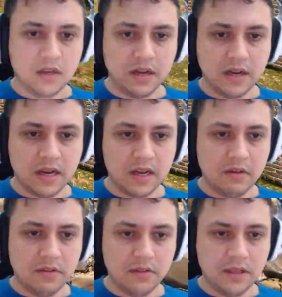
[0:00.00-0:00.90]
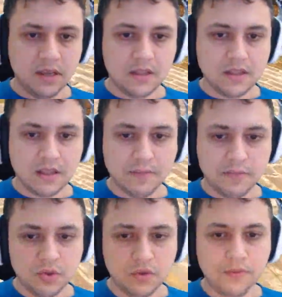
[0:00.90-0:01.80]
right. I don't think I'm
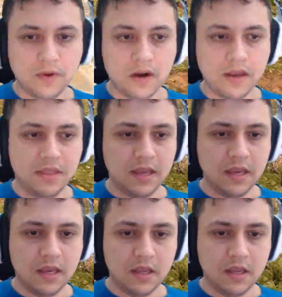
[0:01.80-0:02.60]
too far, I think.